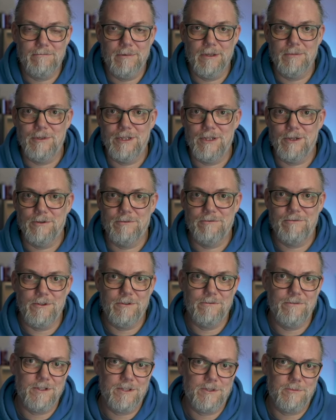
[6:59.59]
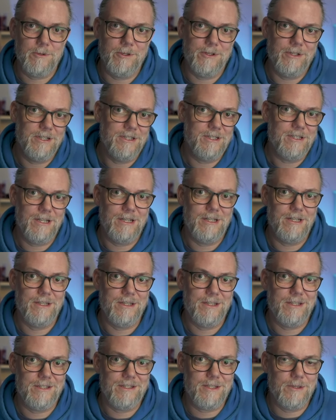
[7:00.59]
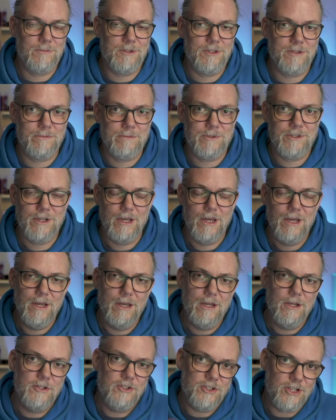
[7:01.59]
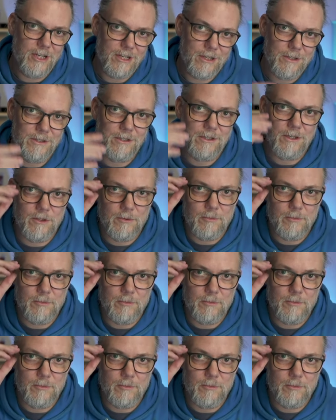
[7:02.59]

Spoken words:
Let me know if you've experienced any of these symptoms. Check out the other